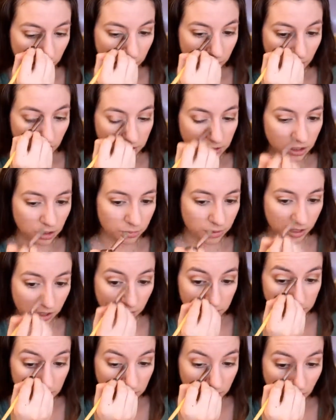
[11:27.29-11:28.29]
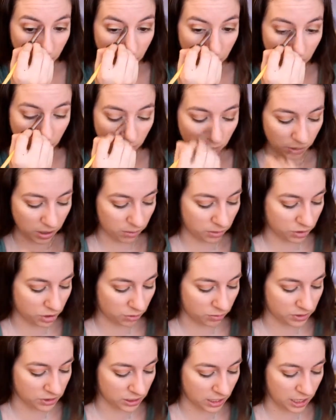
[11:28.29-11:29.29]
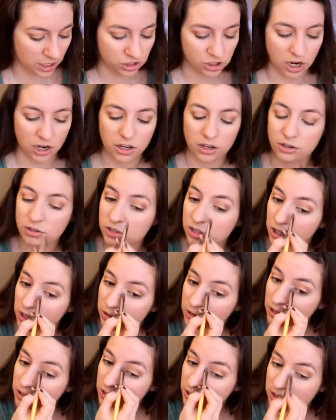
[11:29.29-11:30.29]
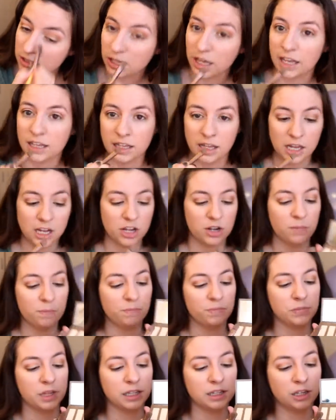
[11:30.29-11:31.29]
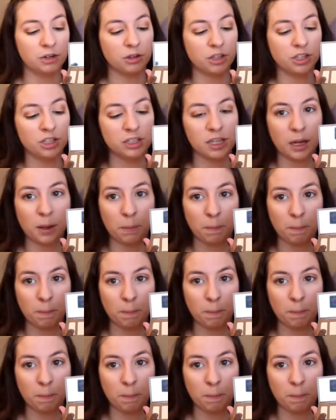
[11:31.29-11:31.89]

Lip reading: But a little bit goes a long way with Urban Decay shadows, so you just need to like literally just